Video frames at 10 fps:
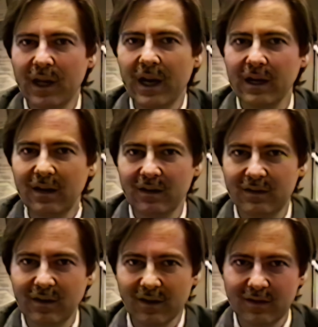
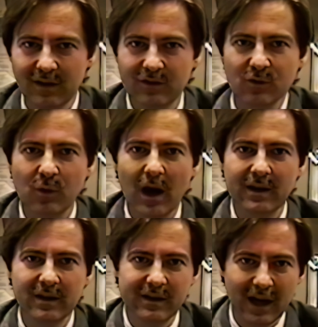1960s tried
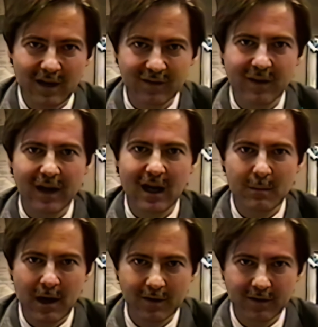to test that
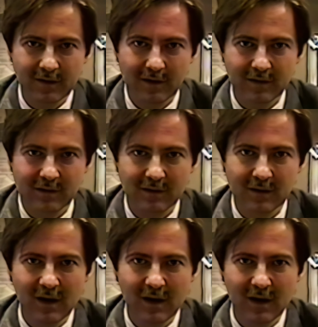hypothesis